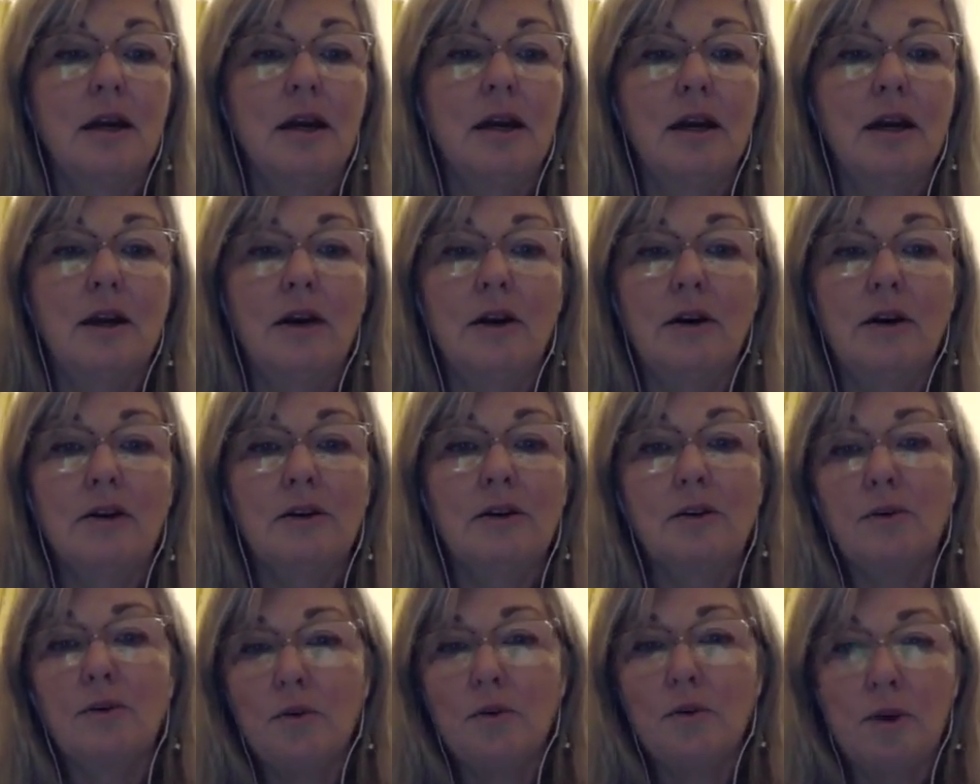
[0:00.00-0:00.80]

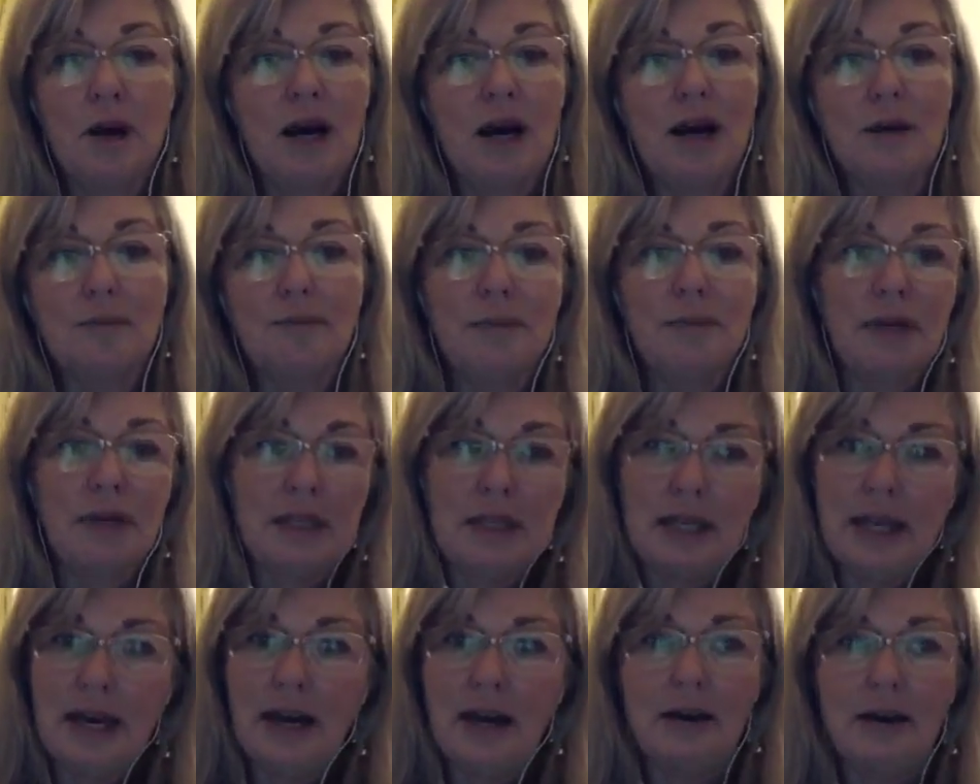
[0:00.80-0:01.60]
not up and
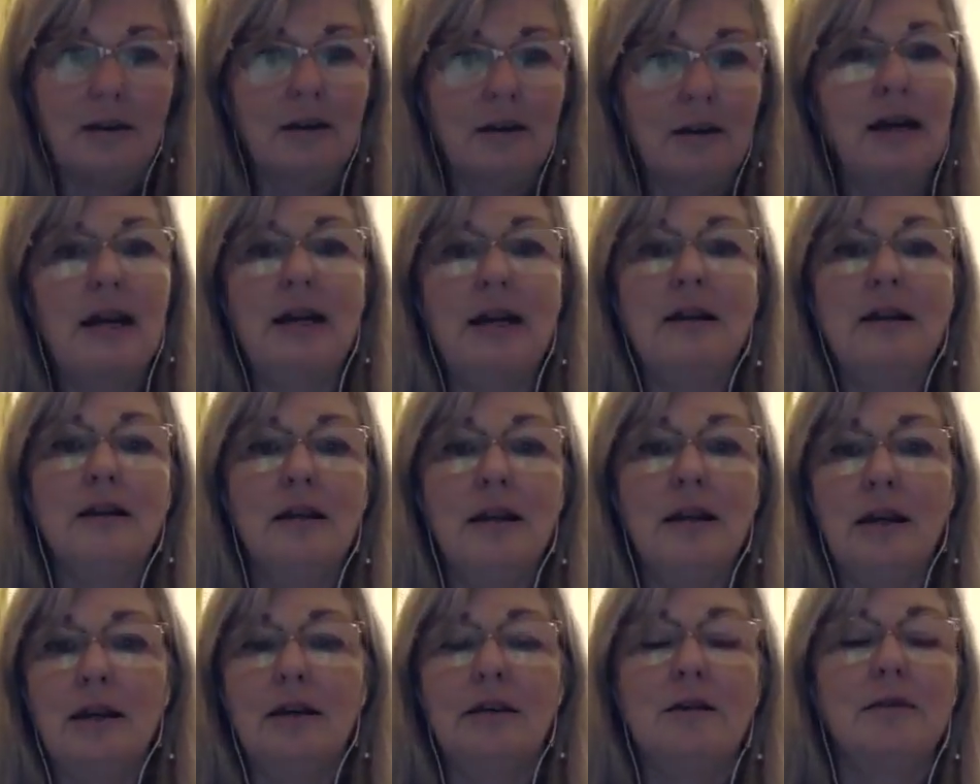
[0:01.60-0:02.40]
down and, you
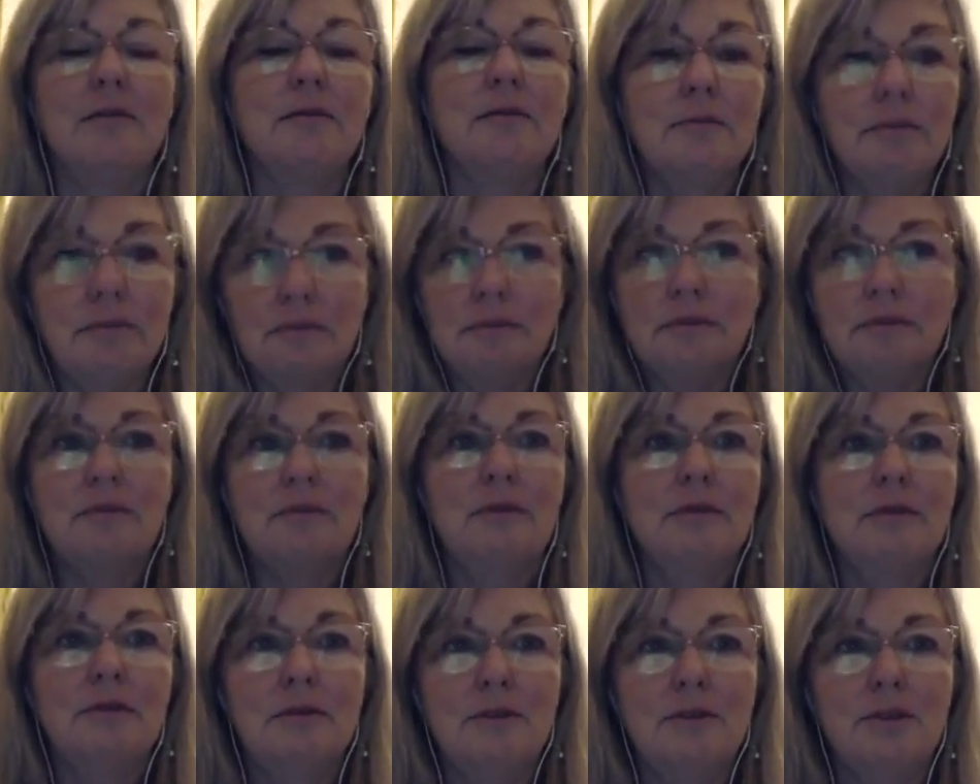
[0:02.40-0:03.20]
know,
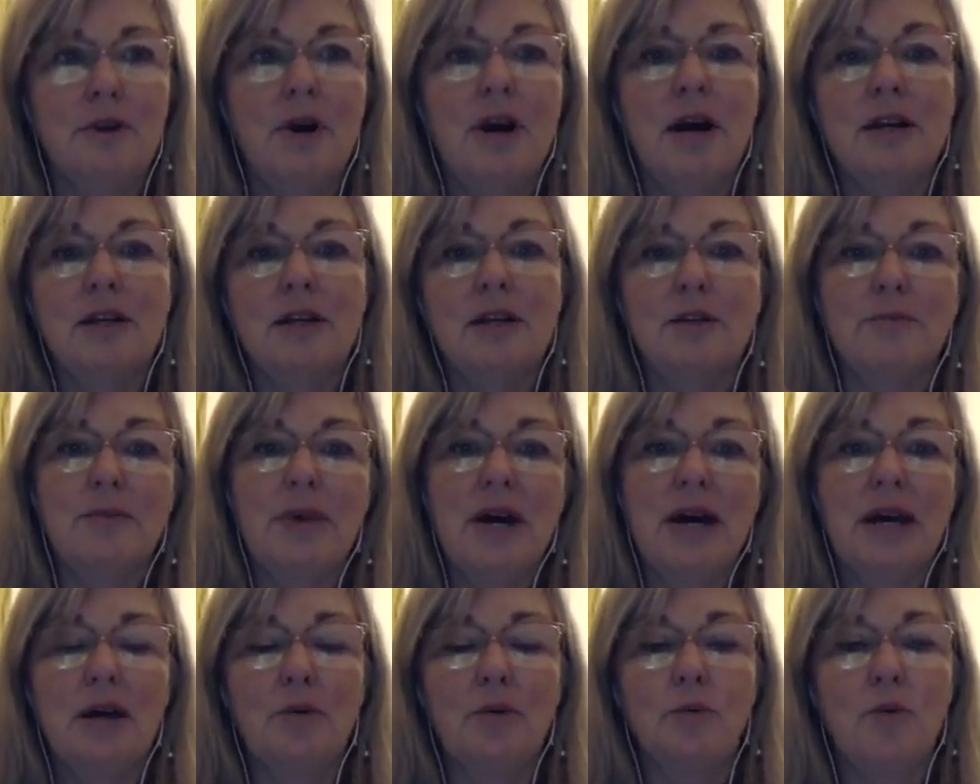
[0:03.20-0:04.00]
trying to
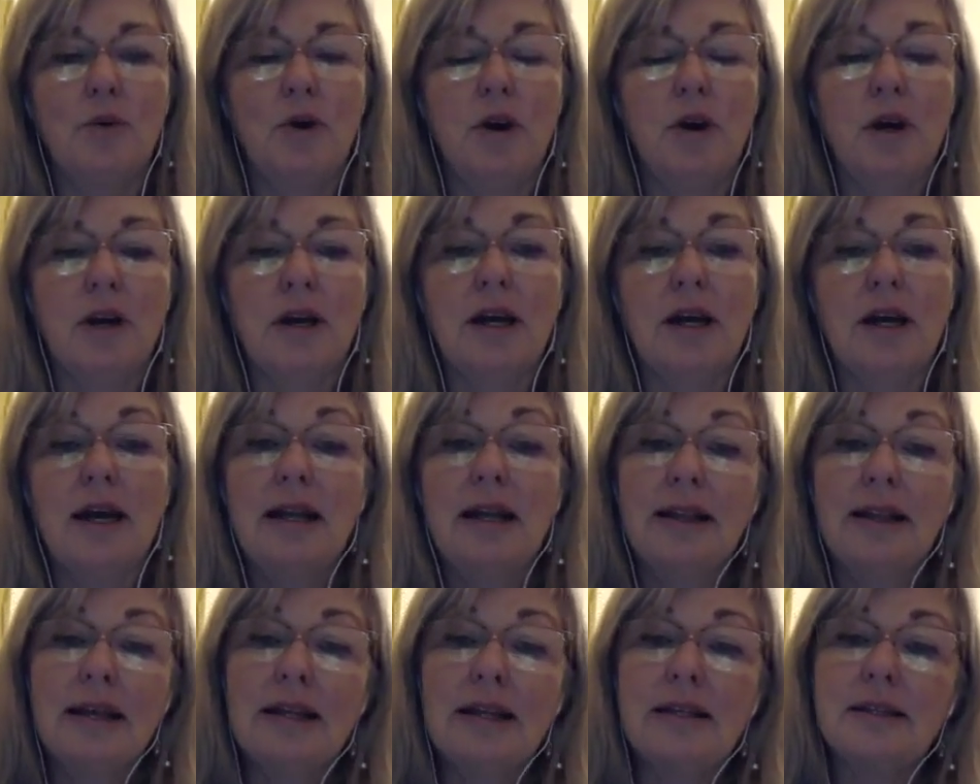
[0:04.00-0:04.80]
make it work.
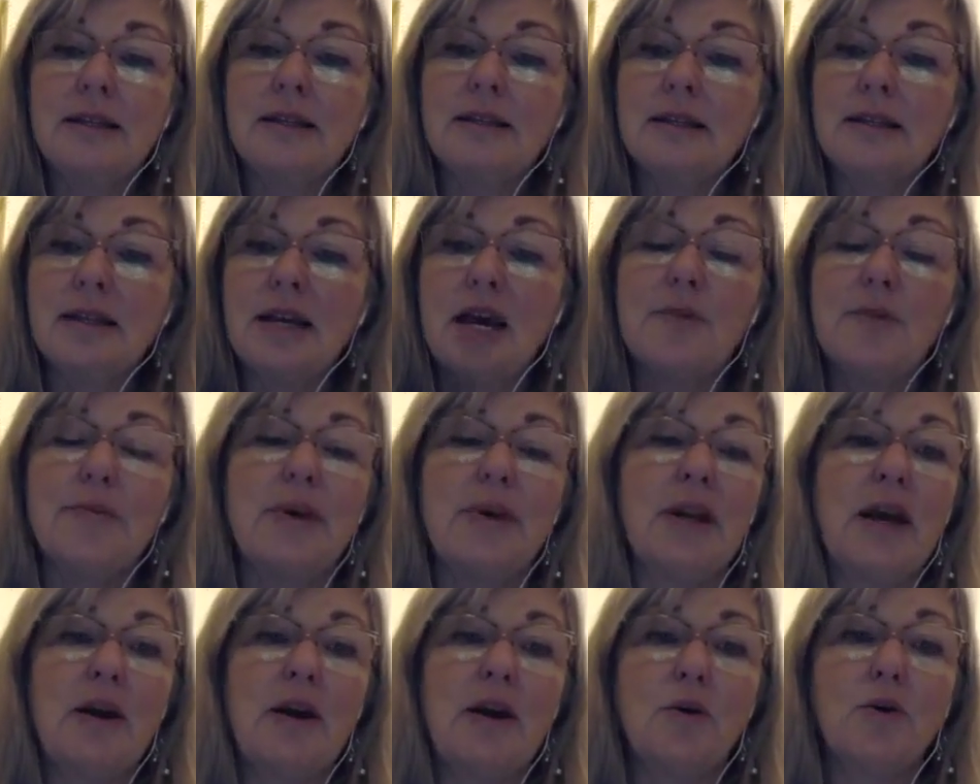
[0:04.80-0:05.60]
And that's the same
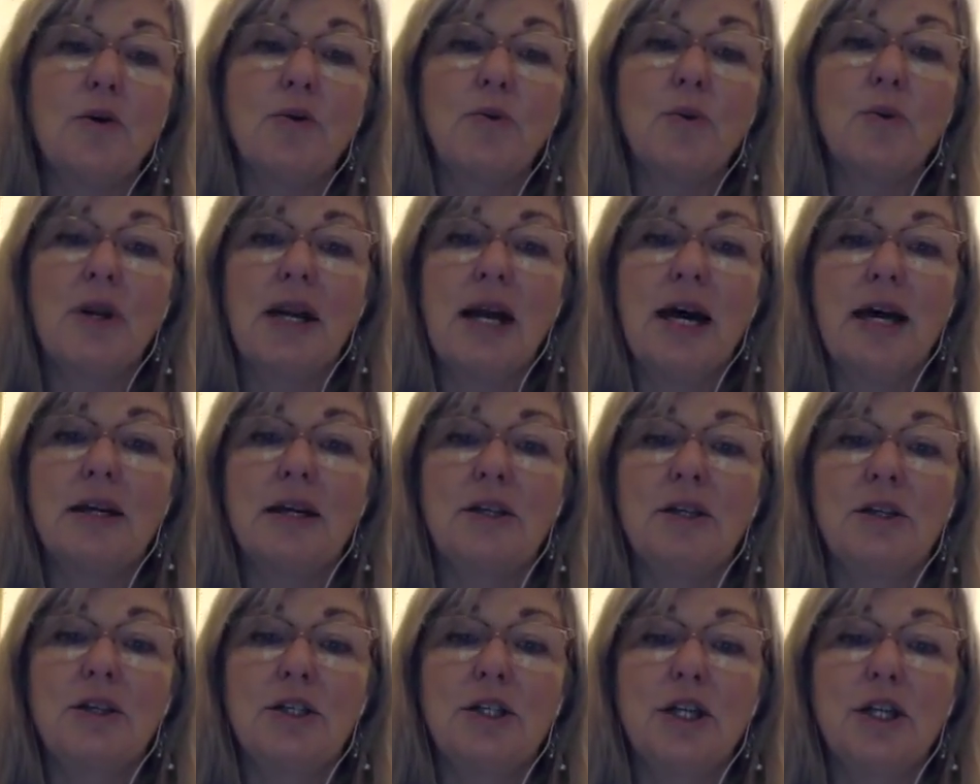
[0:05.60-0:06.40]
in all
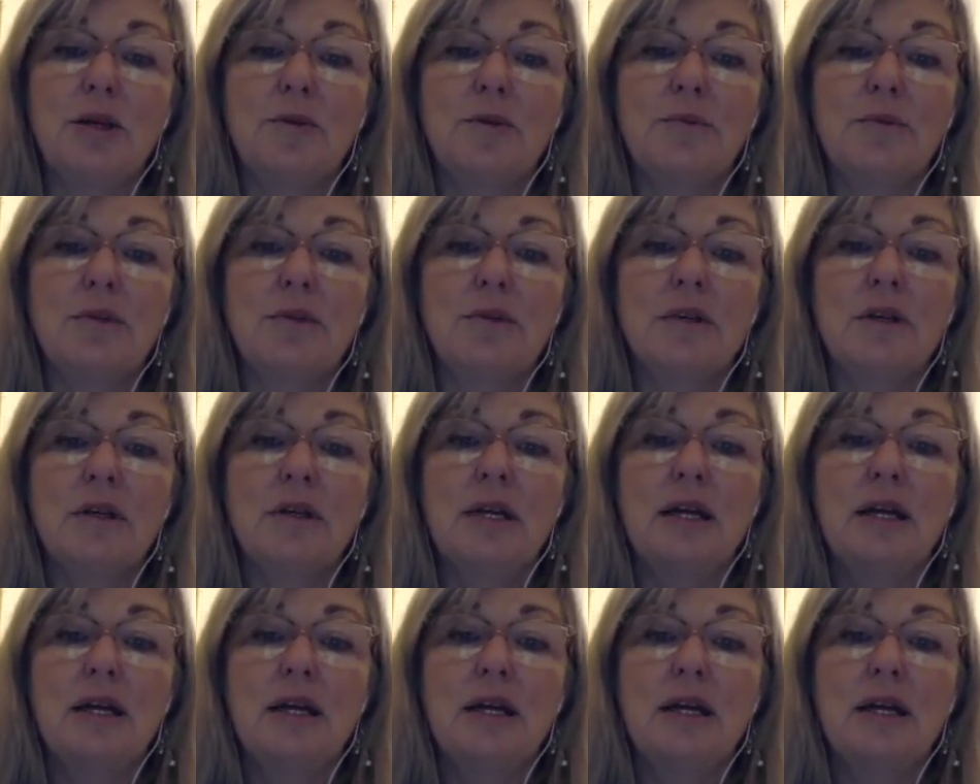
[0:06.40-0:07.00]
relationships.